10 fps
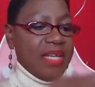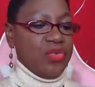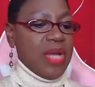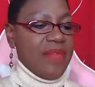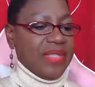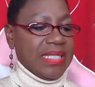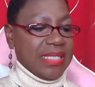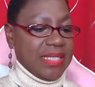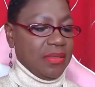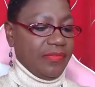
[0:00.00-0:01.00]
I do have it in
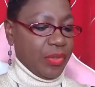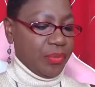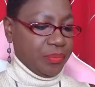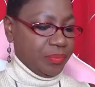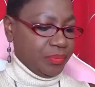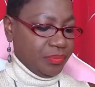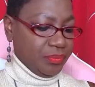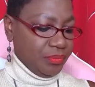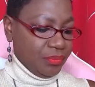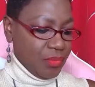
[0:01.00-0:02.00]
silver.
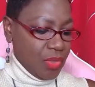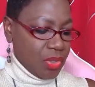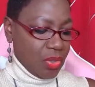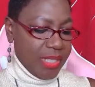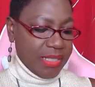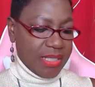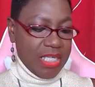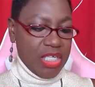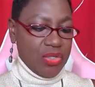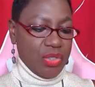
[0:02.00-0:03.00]
So let's
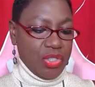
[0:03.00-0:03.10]
say you,